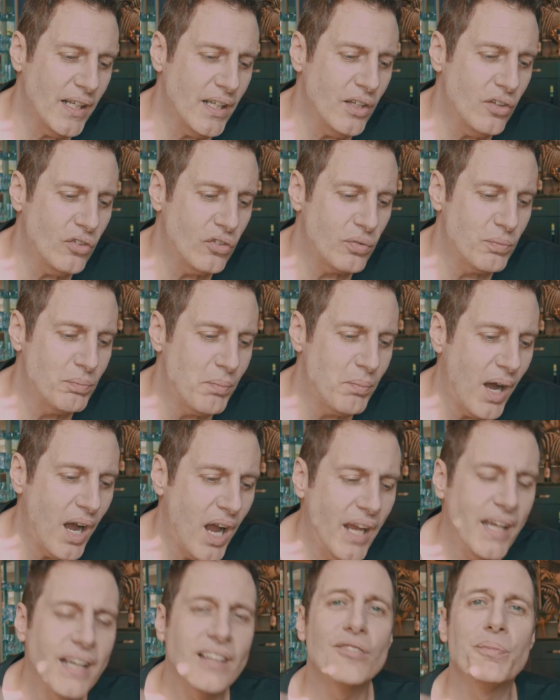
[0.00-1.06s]
is
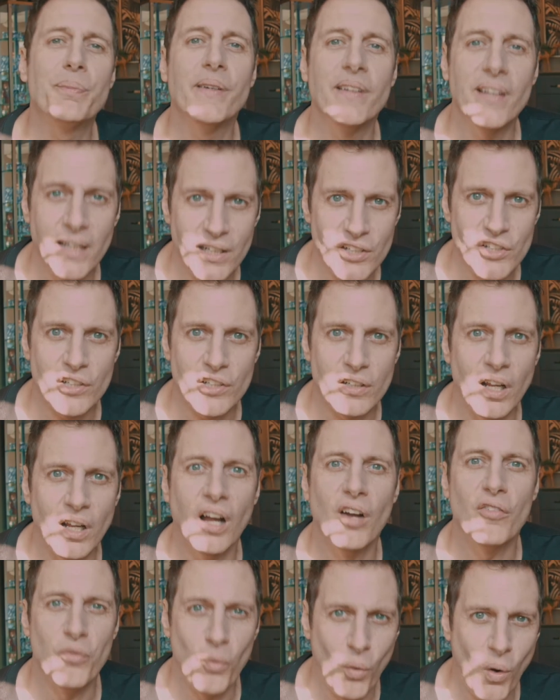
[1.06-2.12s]
my explanation
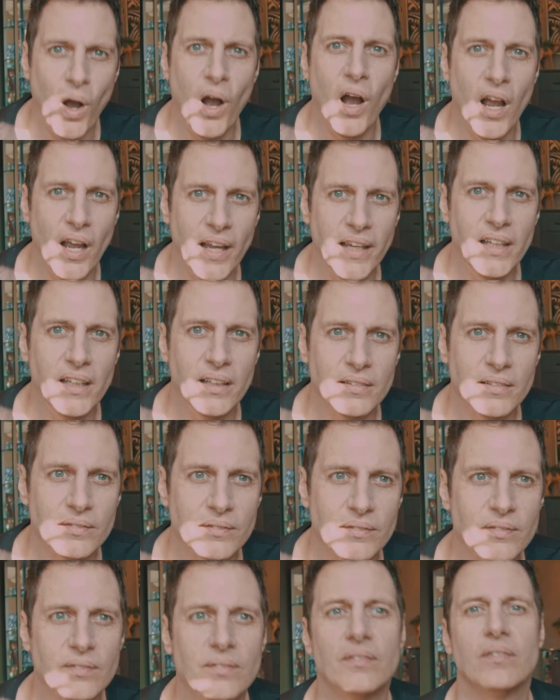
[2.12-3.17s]
of why
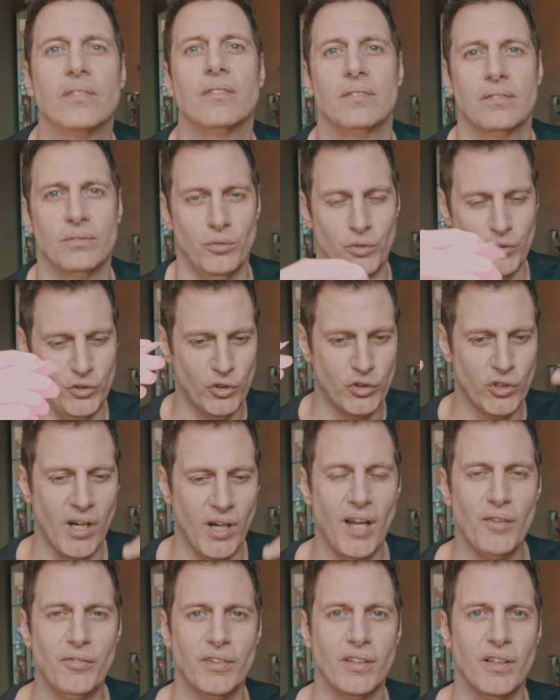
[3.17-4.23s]
when you're
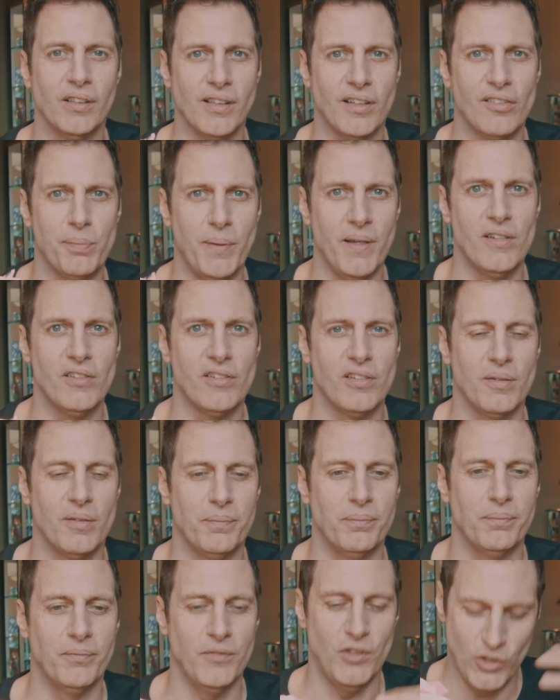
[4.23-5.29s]
traveling on that
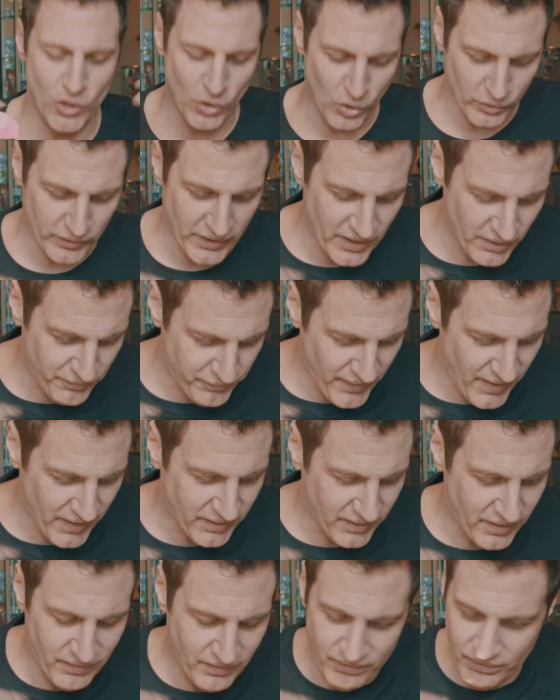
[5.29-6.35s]
spaceship, you don't get
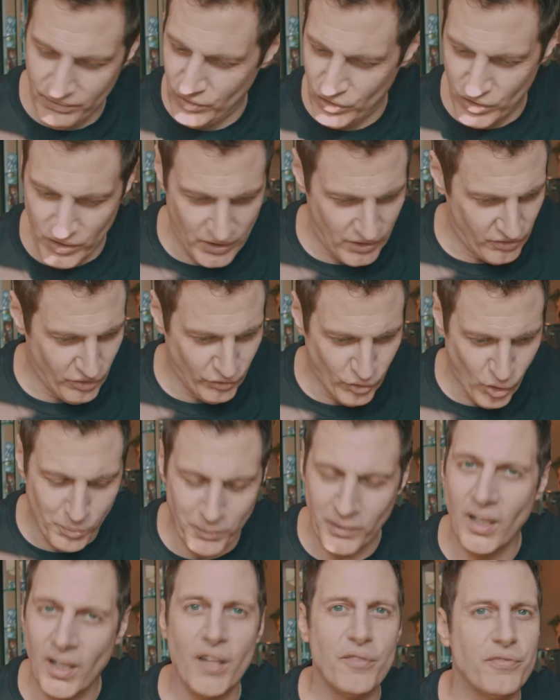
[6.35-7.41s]
affected. It's a
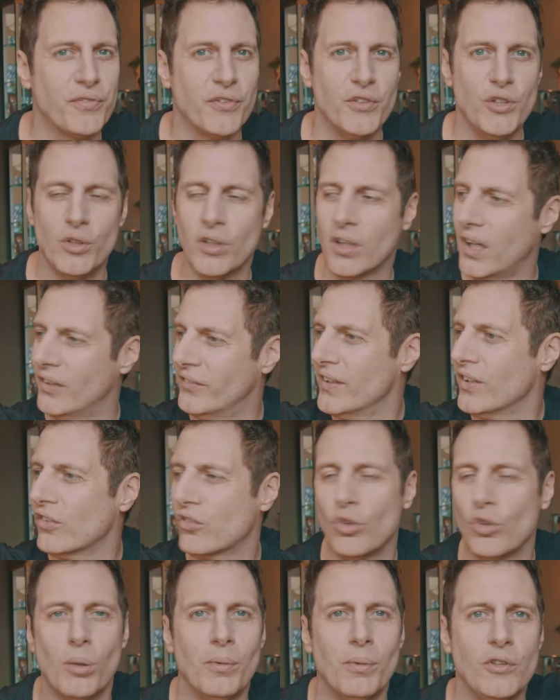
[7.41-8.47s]
normal life for you.
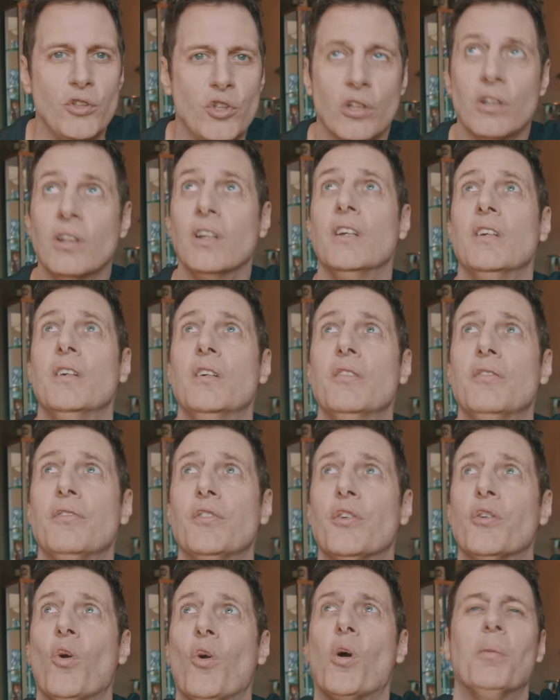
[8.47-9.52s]
Everything's normal. You could live
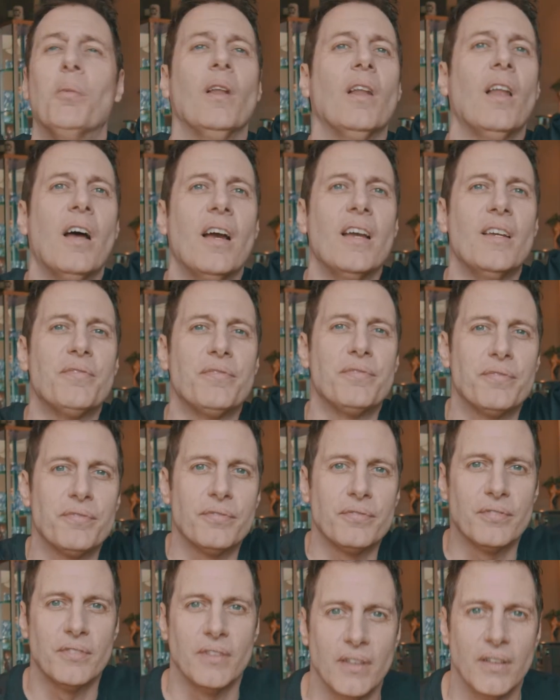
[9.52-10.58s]
your normal
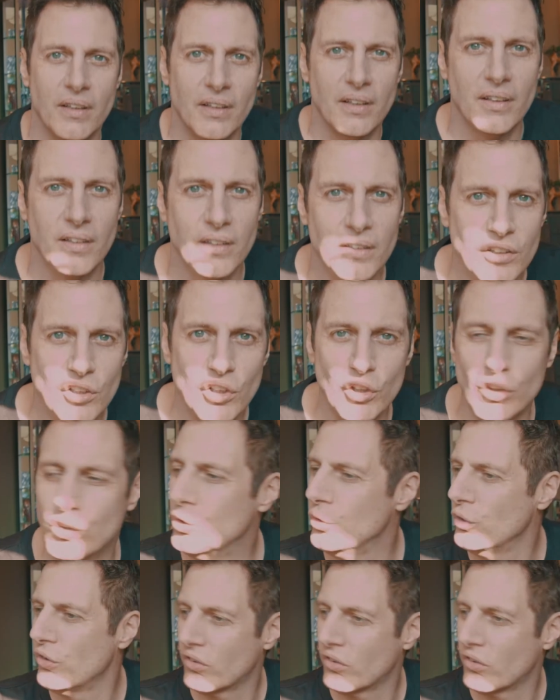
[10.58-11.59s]
life. You could do